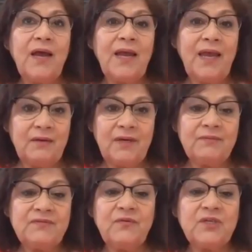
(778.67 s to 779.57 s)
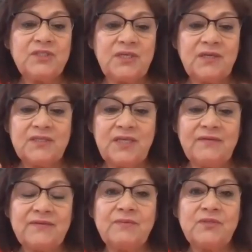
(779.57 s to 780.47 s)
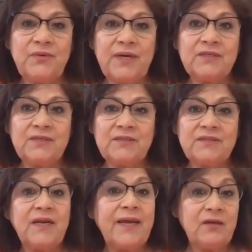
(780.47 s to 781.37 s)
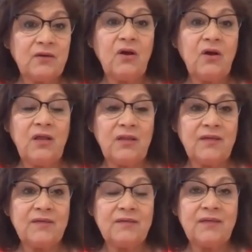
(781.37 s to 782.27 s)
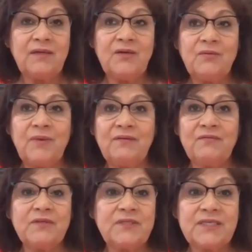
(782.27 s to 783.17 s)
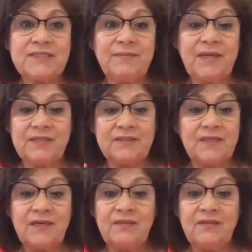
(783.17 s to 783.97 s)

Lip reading: I was fortunate to have some directors that I could call and my first 6 months, and